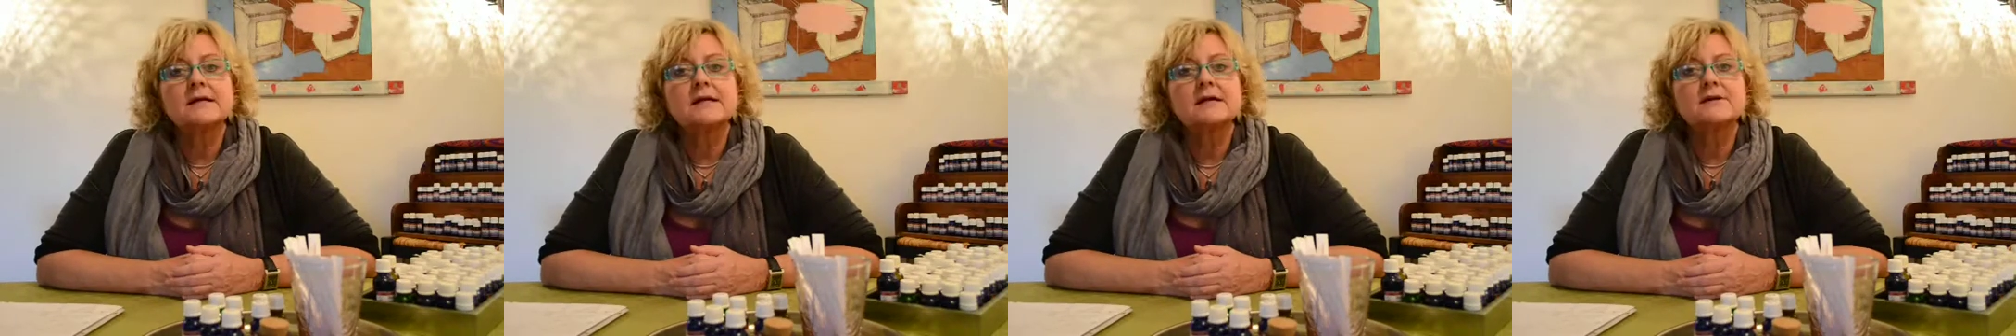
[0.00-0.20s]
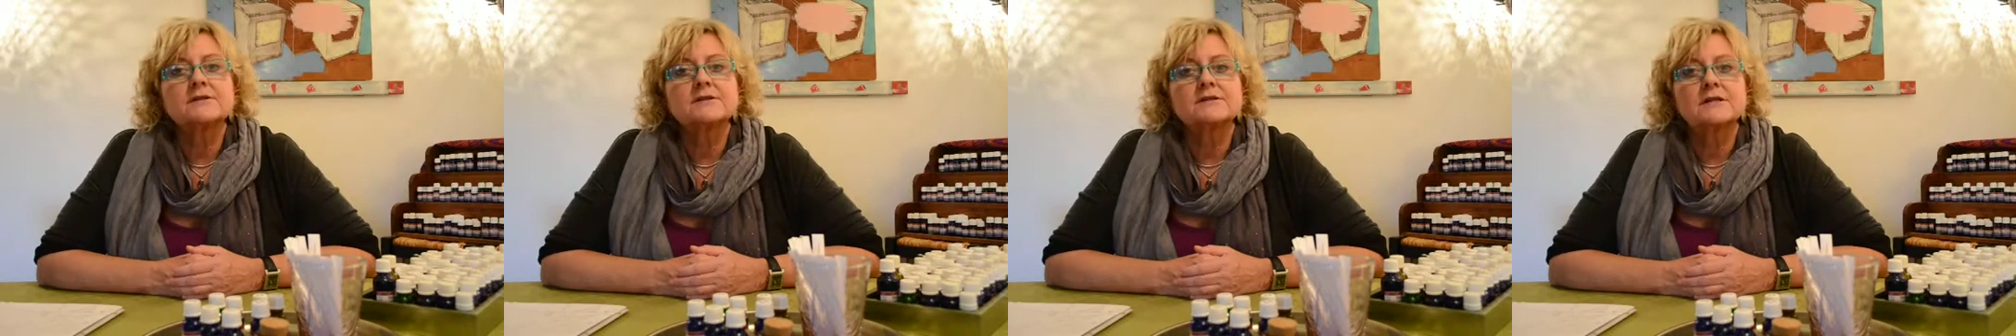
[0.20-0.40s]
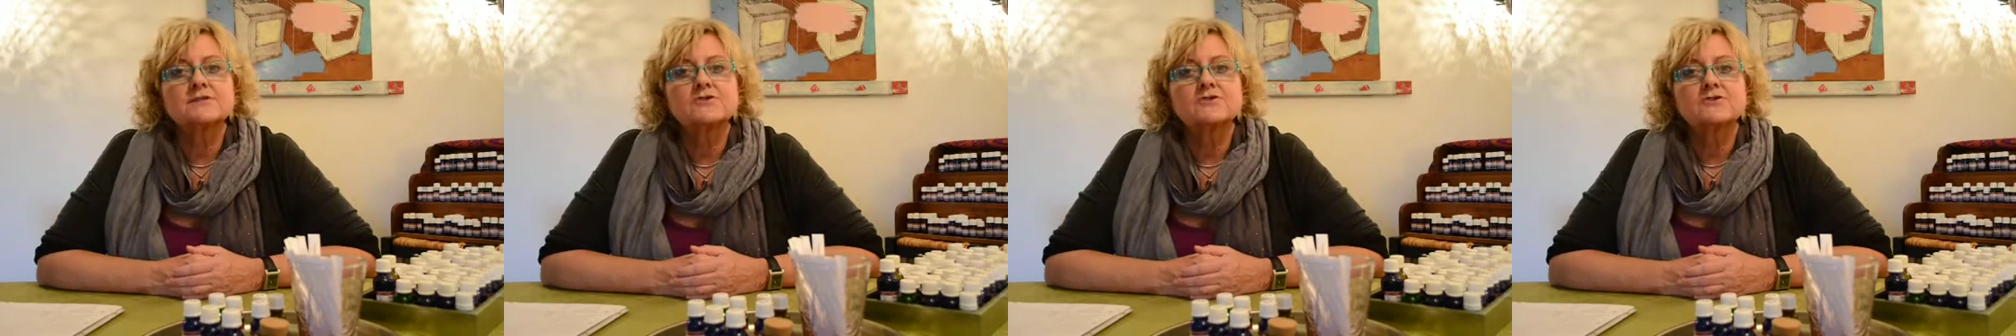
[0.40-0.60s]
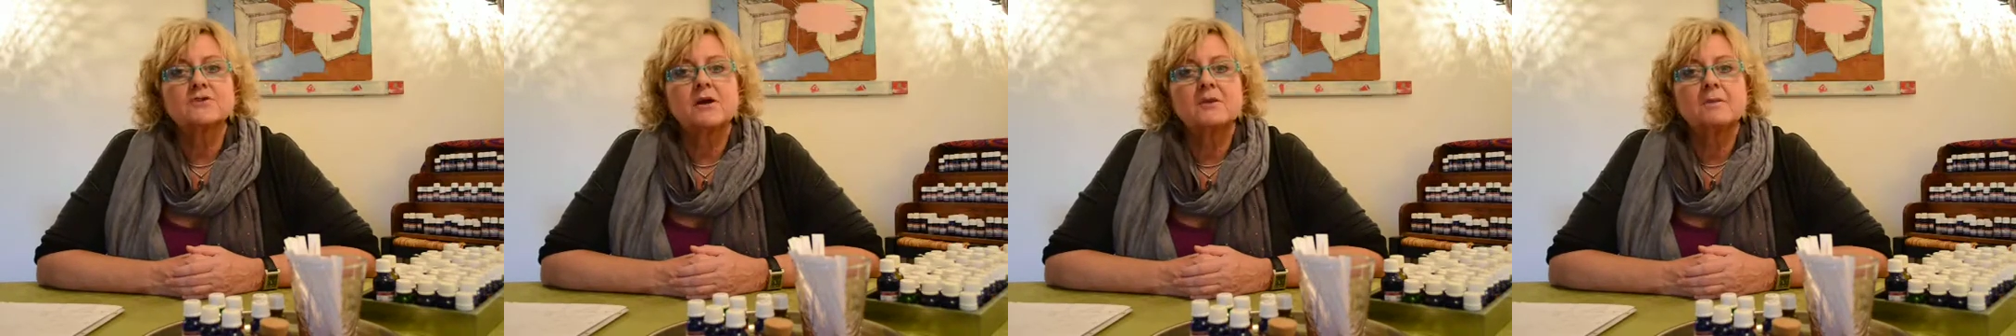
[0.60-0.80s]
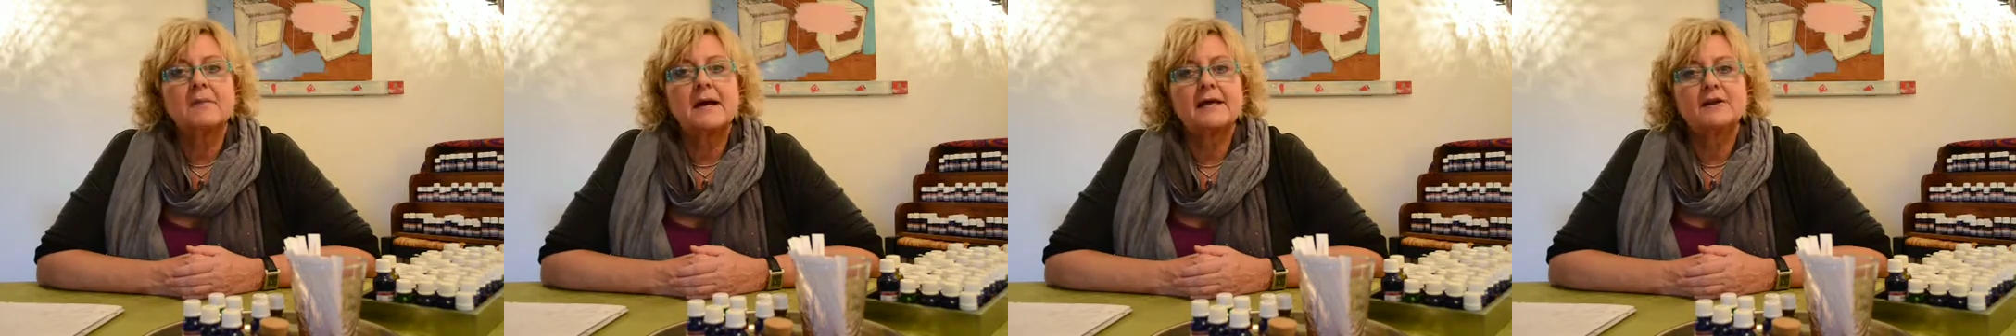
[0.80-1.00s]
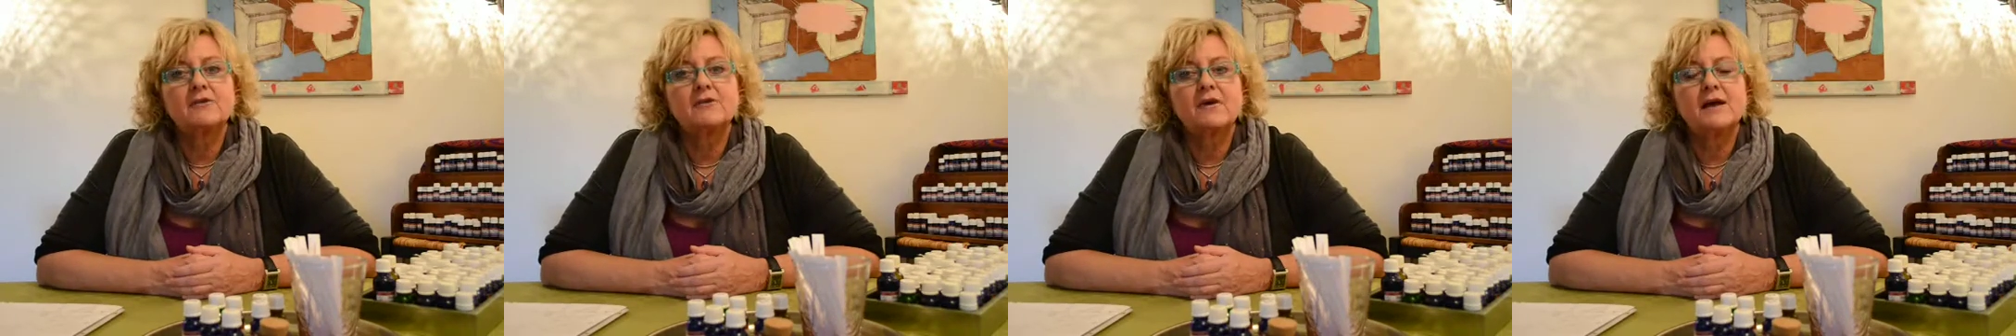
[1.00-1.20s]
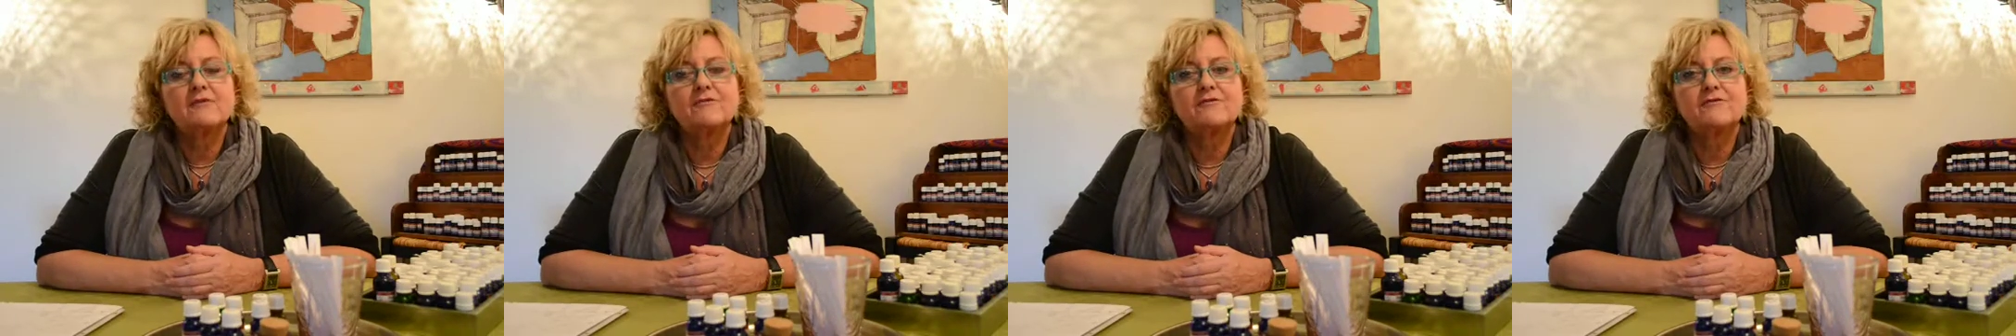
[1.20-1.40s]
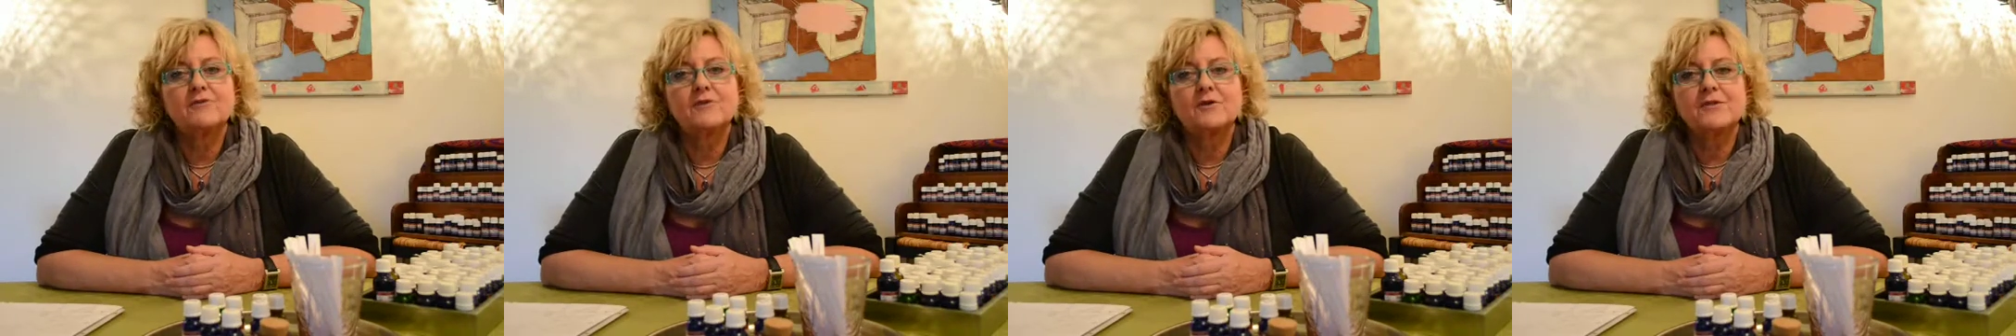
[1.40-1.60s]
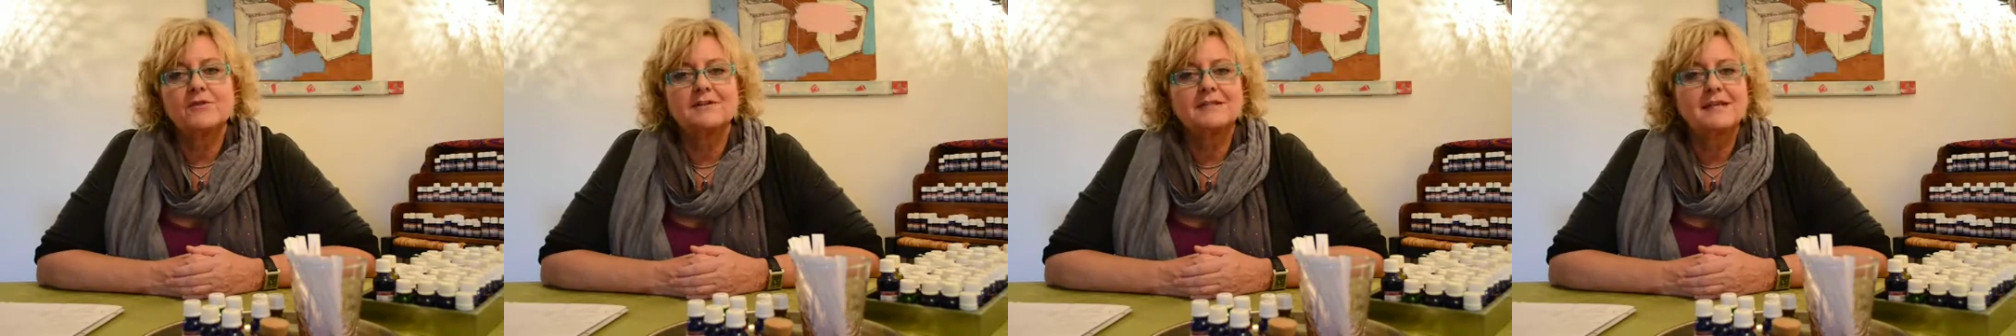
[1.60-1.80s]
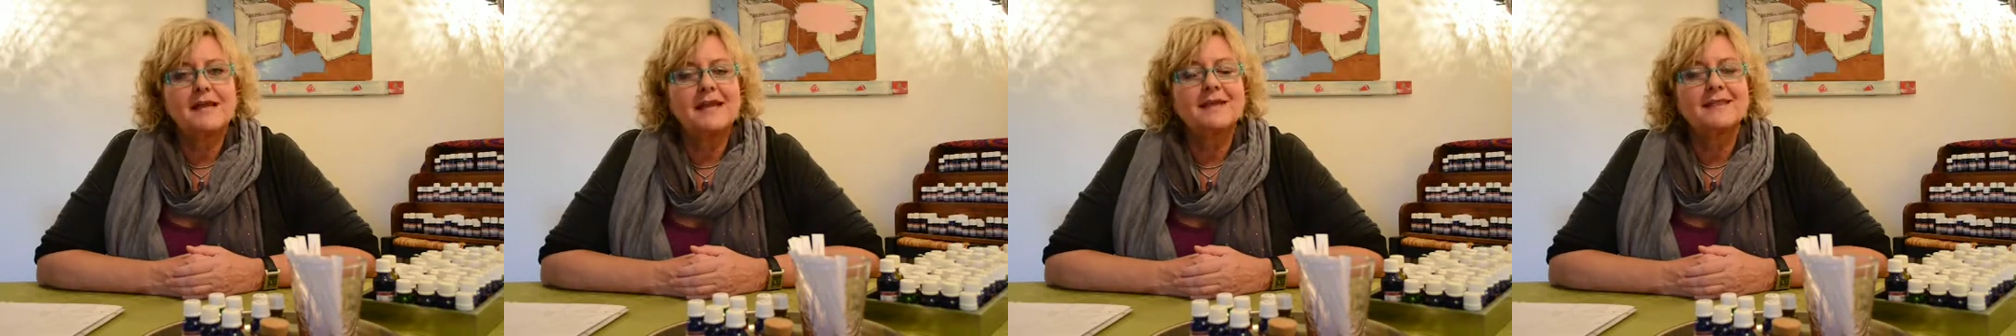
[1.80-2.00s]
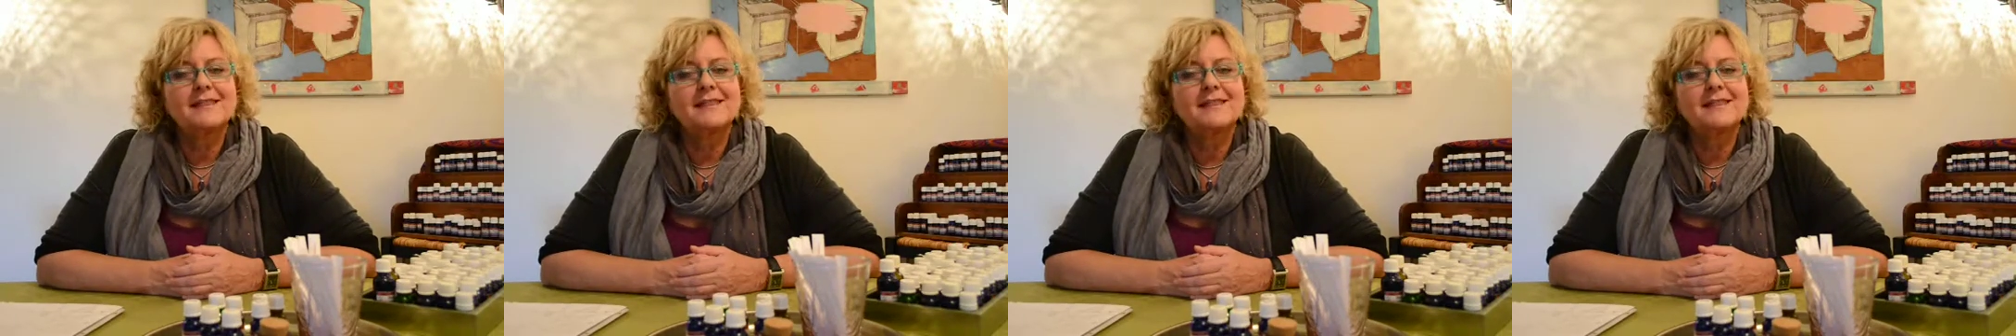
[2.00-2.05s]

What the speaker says: essential oil monograph for the day.